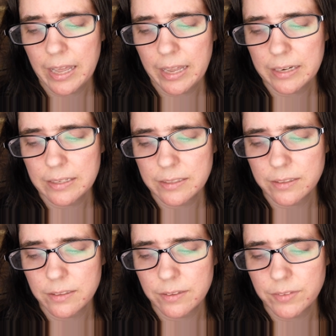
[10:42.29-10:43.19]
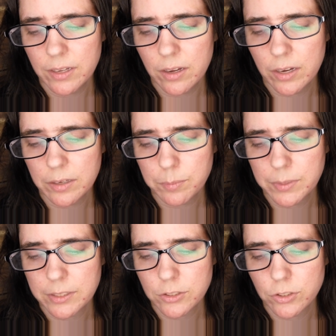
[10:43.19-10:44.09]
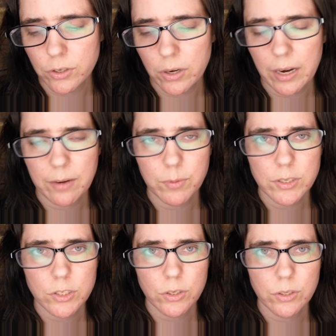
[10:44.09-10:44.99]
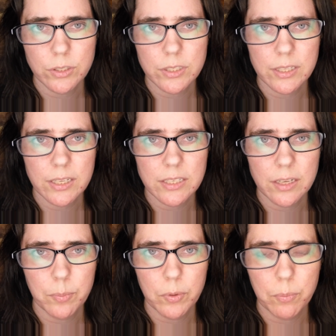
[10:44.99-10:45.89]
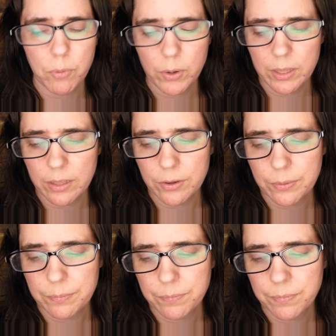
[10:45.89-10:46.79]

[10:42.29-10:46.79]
Add a little of the hot mixture and return to the double boiler.